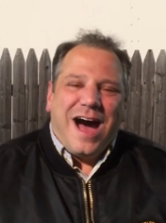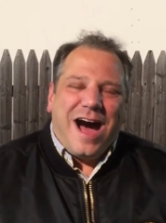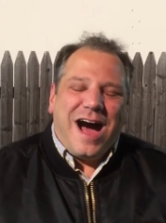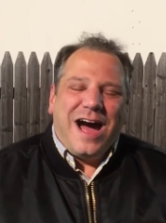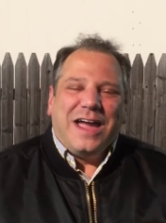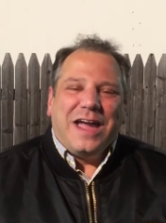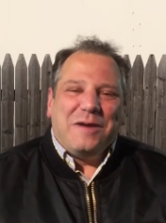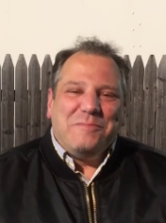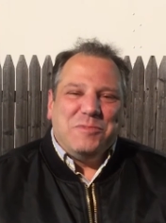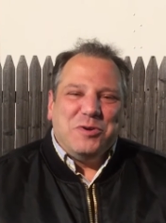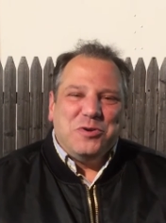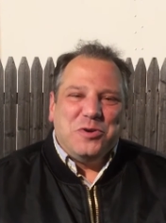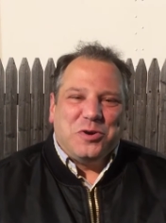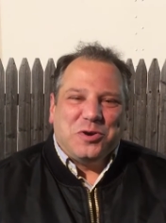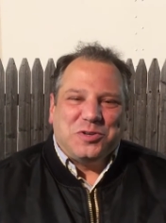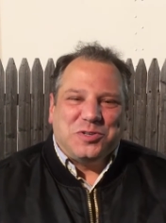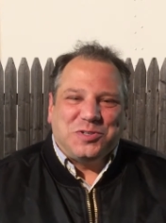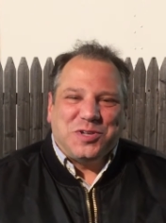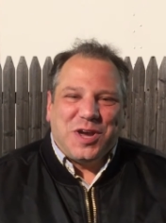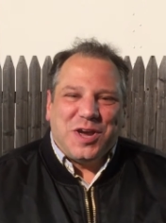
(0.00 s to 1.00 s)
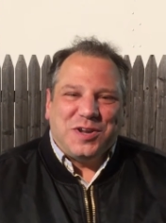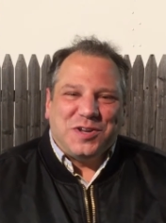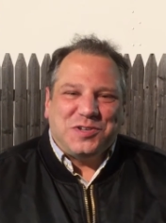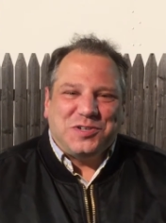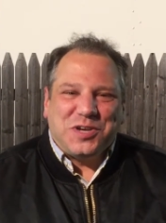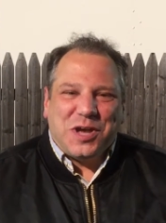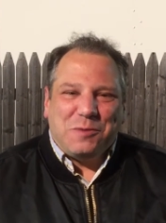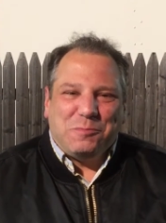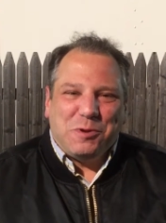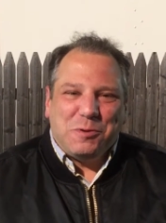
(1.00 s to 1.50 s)
Hi, I'm New York State
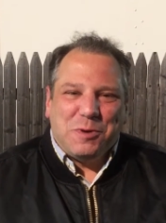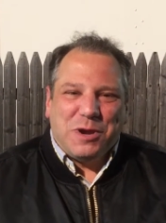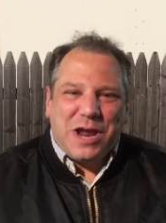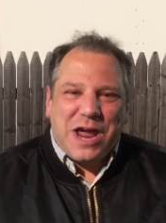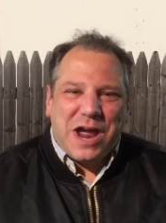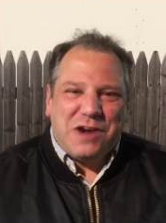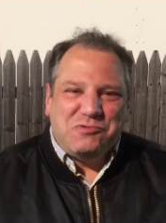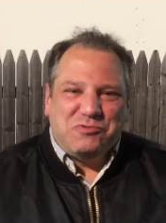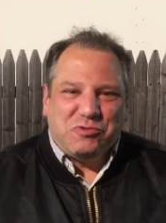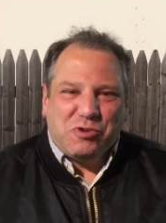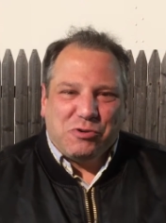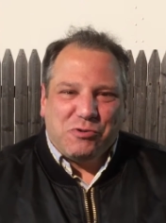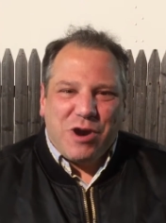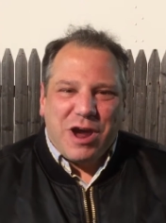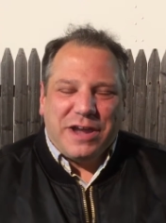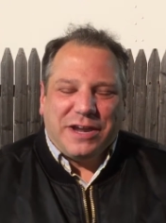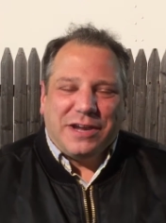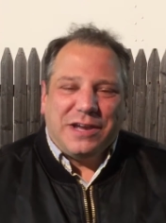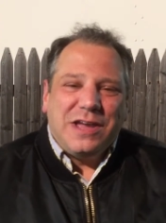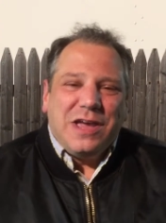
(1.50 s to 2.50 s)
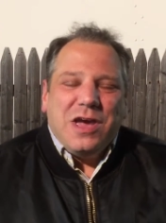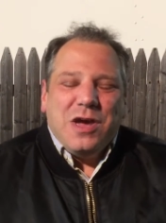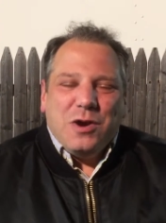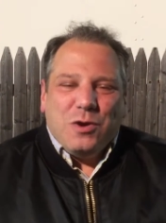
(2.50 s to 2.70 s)
Assemblyman Andrew Raia.